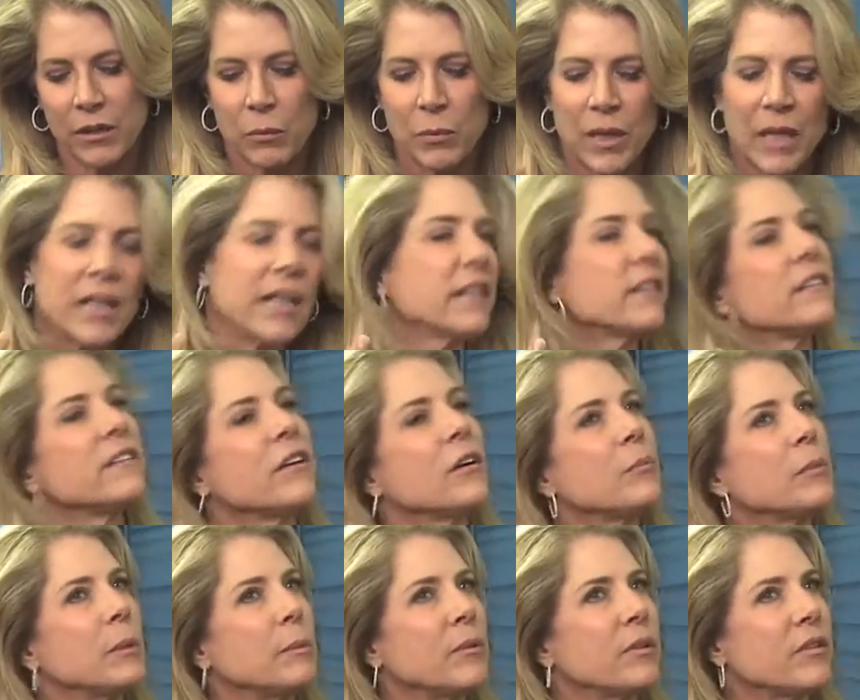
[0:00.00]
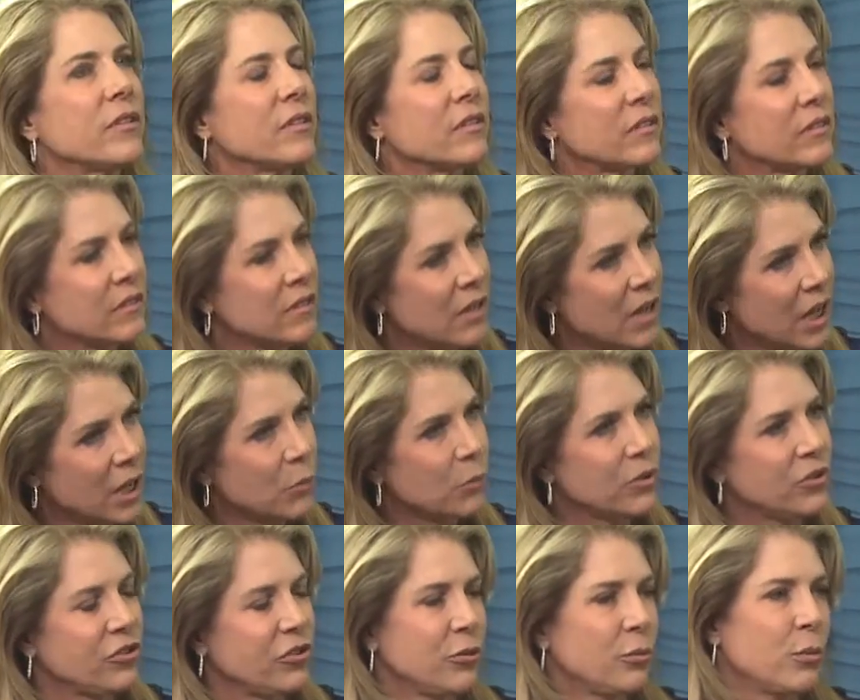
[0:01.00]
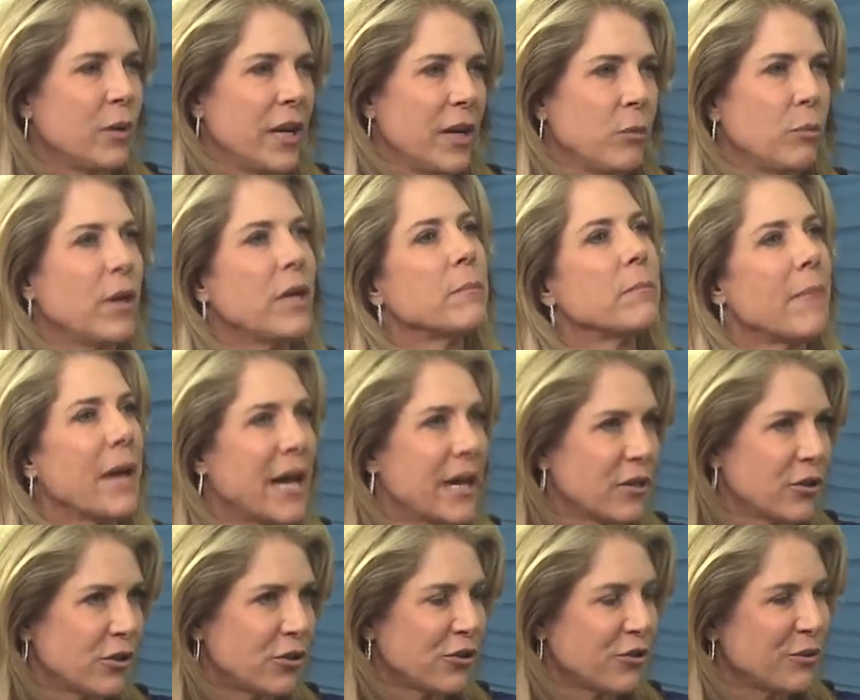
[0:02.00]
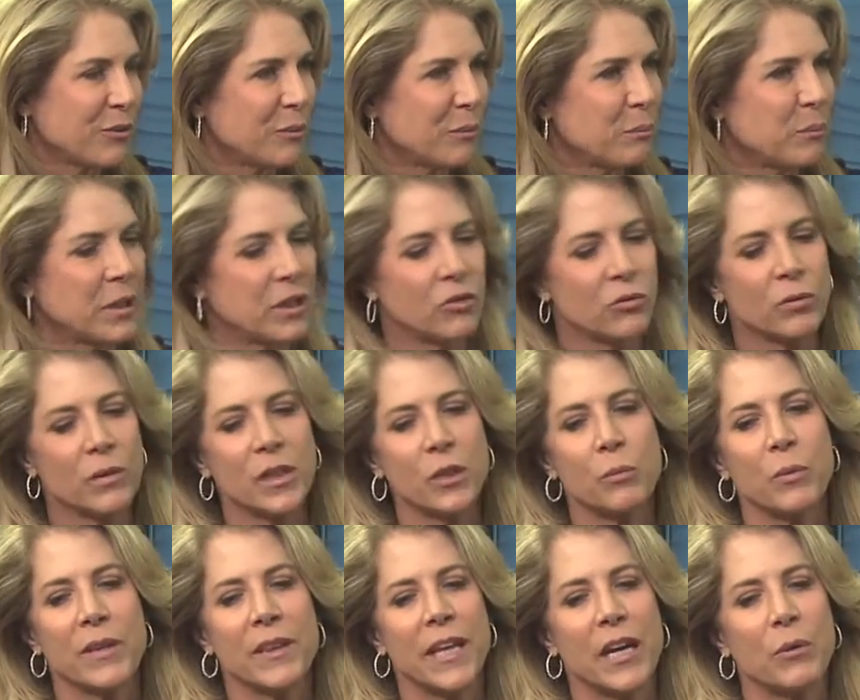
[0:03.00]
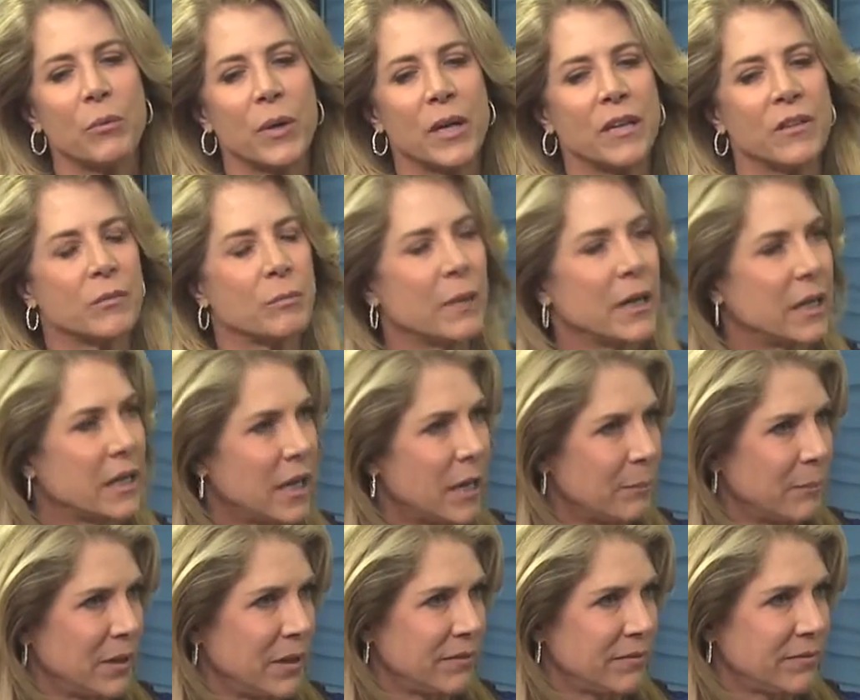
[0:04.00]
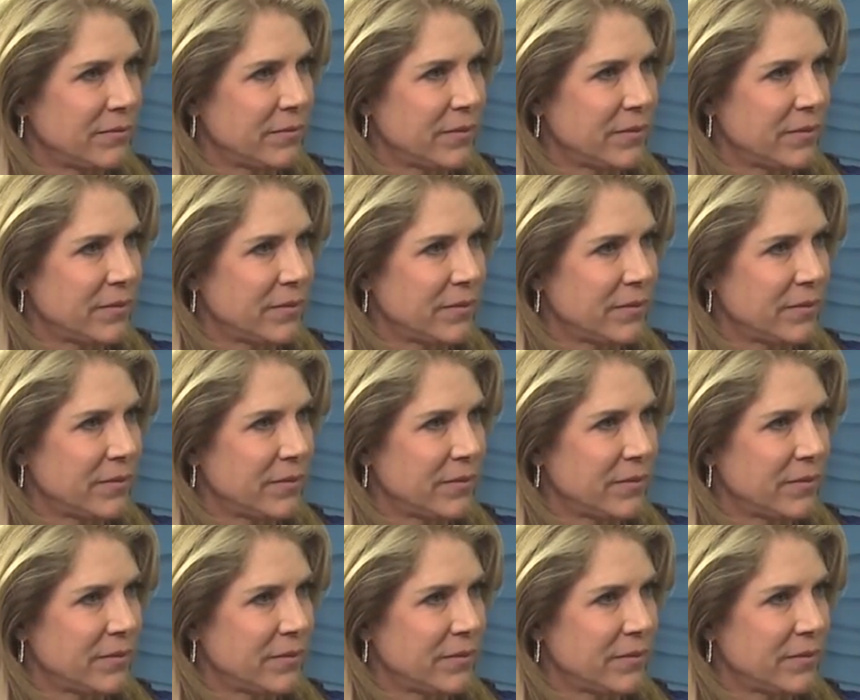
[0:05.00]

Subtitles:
I like to tell people is it's not what you weigh. Weight matters, but it's really what that weight is made up of.